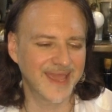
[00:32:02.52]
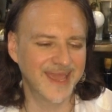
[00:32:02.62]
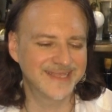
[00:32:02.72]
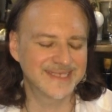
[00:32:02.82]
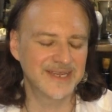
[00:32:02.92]

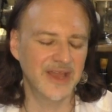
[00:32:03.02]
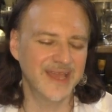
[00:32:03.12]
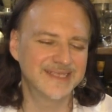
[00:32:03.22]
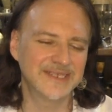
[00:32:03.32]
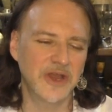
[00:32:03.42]
It's
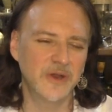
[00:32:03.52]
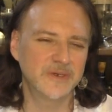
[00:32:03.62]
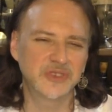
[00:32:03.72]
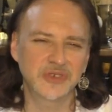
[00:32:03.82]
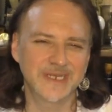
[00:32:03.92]
an
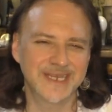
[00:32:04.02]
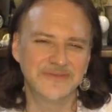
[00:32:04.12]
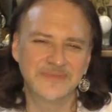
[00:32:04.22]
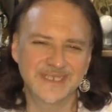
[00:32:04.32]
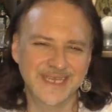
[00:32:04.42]
oak tree
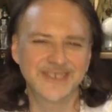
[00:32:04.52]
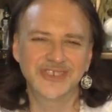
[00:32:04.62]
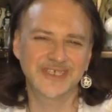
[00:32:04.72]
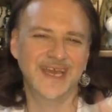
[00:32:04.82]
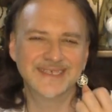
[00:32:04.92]
in
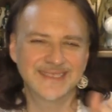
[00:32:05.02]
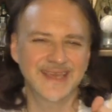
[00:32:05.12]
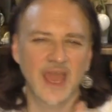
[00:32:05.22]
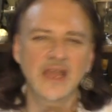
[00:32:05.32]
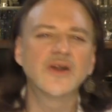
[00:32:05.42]
potential as
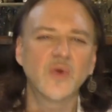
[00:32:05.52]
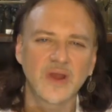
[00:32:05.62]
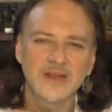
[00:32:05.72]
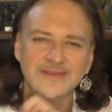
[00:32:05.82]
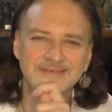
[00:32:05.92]
the
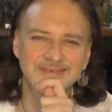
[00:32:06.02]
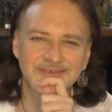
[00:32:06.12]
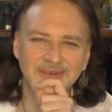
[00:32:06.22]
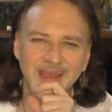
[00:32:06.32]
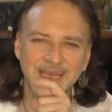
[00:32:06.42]
acorn,
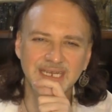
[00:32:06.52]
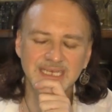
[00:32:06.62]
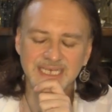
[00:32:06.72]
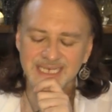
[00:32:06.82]
right?